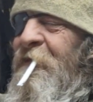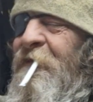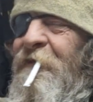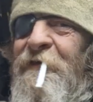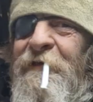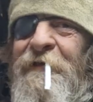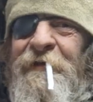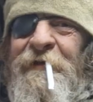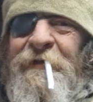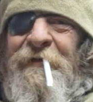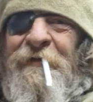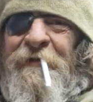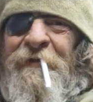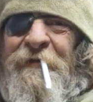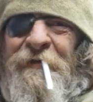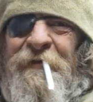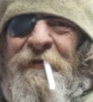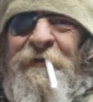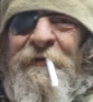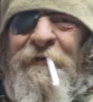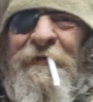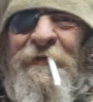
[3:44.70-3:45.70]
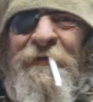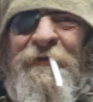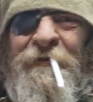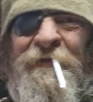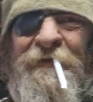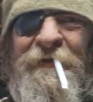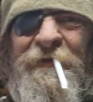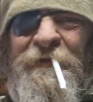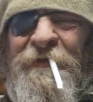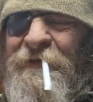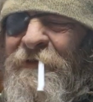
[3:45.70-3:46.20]
and
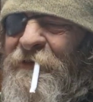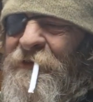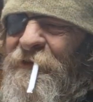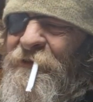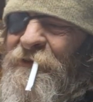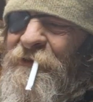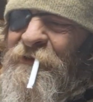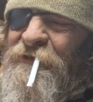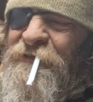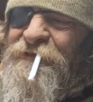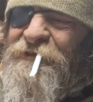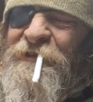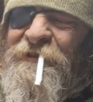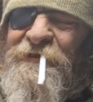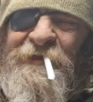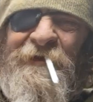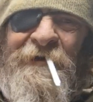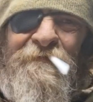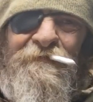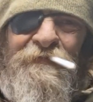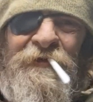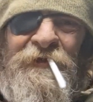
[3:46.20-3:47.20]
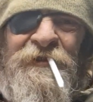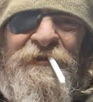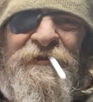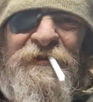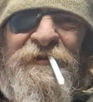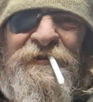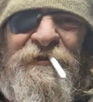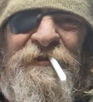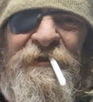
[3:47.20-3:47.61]
you can see that piece. It's